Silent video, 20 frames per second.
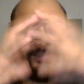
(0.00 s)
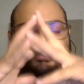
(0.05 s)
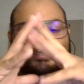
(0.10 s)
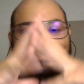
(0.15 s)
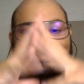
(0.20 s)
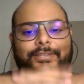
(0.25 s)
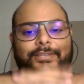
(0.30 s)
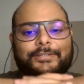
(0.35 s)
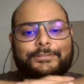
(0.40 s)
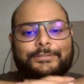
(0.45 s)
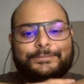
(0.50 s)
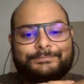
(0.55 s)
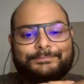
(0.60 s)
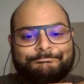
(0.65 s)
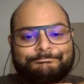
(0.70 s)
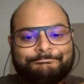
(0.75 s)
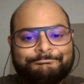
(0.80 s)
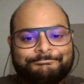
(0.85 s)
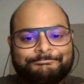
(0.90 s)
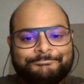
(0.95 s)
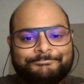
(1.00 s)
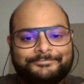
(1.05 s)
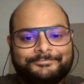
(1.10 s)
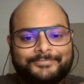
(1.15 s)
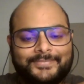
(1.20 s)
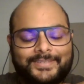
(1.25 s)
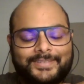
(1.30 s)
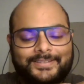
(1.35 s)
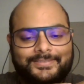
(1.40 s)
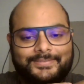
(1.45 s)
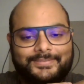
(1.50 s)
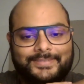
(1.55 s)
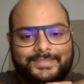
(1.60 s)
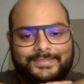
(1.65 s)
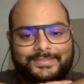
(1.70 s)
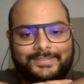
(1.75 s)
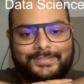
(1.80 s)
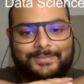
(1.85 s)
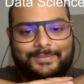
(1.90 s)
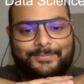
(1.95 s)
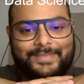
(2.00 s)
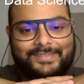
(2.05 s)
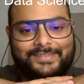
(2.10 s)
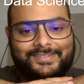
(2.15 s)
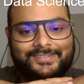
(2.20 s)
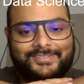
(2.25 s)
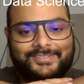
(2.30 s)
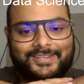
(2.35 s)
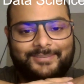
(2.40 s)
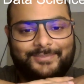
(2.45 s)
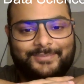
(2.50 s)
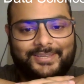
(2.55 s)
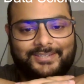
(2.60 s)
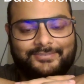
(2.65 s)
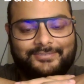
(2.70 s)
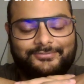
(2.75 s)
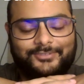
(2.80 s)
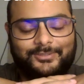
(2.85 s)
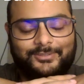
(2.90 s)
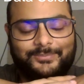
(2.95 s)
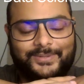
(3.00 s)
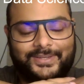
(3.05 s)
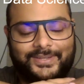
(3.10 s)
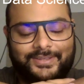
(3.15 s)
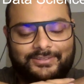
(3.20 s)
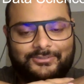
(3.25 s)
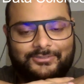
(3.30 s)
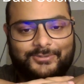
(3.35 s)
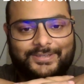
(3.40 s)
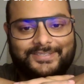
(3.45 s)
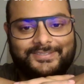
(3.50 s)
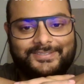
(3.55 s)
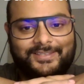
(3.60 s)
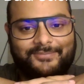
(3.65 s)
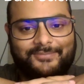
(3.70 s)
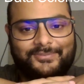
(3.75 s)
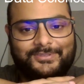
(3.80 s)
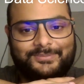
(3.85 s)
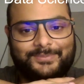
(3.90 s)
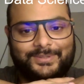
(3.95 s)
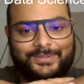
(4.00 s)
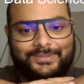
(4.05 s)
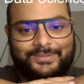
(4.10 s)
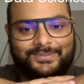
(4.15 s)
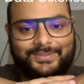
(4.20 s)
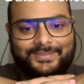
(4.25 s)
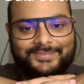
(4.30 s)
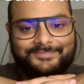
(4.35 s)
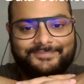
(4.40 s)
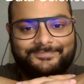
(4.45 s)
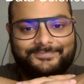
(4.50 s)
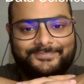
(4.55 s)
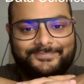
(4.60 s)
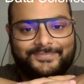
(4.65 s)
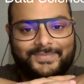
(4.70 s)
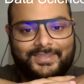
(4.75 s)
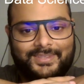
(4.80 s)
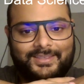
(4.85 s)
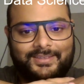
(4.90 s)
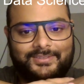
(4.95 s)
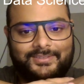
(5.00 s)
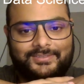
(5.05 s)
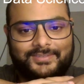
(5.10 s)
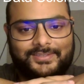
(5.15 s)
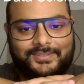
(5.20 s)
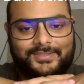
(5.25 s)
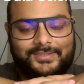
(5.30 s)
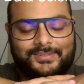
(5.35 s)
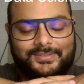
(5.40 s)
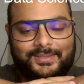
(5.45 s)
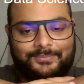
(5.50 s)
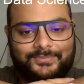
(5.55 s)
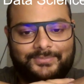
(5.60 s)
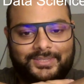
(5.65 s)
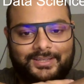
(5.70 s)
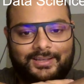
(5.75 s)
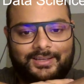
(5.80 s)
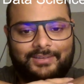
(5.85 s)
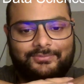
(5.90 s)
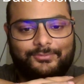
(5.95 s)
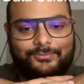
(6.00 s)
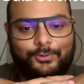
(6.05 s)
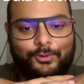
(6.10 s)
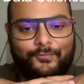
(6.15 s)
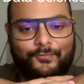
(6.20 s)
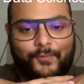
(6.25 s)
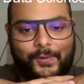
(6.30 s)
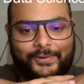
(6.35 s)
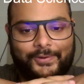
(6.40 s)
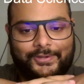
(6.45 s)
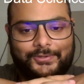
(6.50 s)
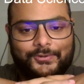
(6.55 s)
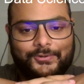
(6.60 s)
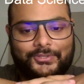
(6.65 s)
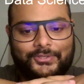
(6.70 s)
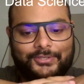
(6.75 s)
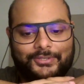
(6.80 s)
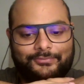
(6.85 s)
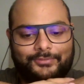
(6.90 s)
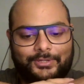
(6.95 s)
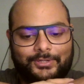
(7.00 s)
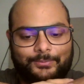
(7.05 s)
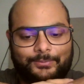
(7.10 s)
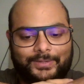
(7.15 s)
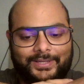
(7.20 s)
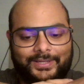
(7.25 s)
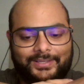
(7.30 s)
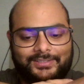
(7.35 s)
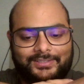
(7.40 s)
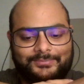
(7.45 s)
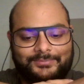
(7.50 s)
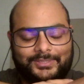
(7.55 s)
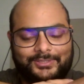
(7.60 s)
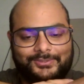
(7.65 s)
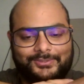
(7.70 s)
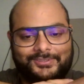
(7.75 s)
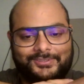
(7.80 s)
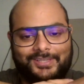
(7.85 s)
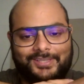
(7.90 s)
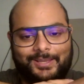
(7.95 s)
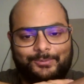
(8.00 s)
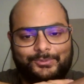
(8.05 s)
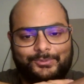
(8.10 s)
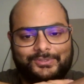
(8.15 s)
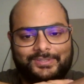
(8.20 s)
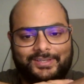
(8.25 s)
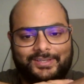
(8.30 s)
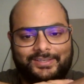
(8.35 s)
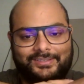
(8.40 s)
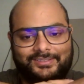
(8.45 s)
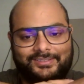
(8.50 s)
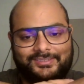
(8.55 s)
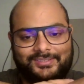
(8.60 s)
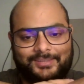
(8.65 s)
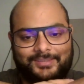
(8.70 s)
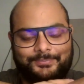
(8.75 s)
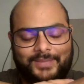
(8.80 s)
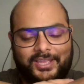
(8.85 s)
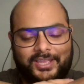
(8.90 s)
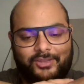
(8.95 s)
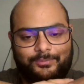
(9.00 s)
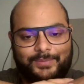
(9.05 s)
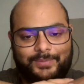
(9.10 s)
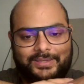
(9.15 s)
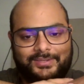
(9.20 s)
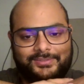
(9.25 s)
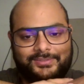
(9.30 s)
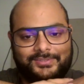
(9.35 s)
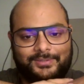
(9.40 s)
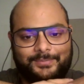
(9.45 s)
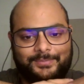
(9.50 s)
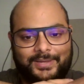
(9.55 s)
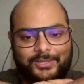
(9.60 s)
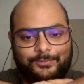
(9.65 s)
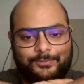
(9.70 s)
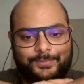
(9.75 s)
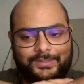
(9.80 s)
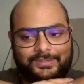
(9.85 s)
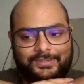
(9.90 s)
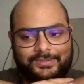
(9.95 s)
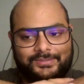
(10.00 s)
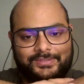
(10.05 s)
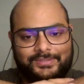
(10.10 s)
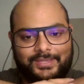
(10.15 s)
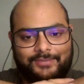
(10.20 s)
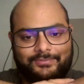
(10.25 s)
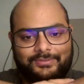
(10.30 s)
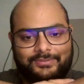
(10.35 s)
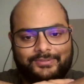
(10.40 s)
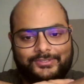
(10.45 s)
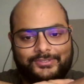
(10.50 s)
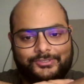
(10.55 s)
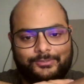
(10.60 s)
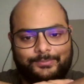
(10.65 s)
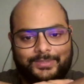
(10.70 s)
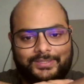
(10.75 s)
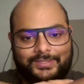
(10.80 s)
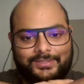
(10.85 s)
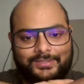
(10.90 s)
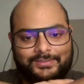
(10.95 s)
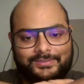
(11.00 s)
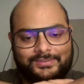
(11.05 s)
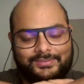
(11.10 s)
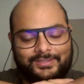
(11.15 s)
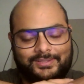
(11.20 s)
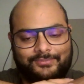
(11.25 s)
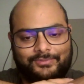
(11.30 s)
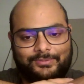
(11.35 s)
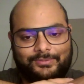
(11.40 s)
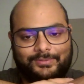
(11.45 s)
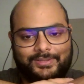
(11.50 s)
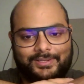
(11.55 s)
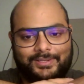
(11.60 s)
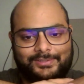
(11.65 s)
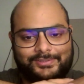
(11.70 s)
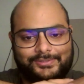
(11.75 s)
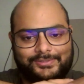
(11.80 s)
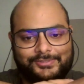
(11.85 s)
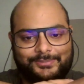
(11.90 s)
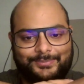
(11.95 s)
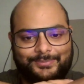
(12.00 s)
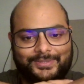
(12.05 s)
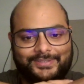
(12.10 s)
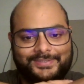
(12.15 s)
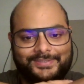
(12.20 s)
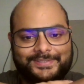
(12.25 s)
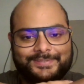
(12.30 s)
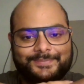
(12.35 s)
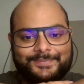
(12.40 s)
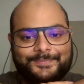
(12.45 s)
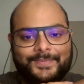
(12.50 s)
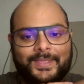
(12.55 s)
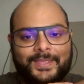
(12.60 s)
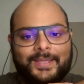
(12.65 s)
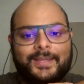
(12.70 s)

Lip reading: So hello, this is a message I made for my 27th birthday. This is something I've avoided talking for a while because I was like, it's my opinions are my opinions, everyone's opinion is everyone else's opinion.